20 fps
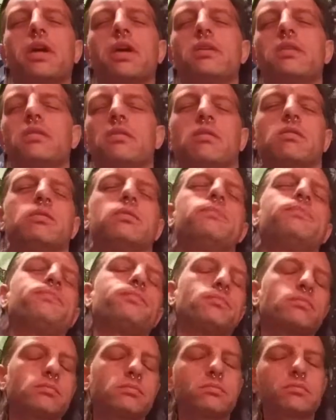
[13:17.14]
so
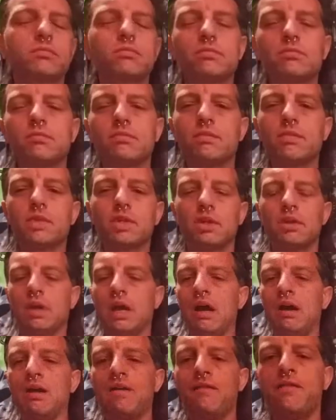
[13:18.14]

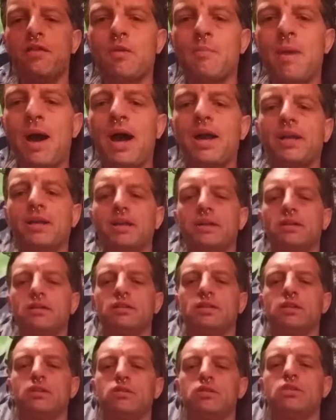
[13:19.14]
however your body
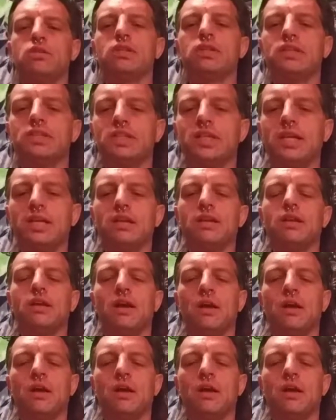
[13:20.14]
tells you to sit,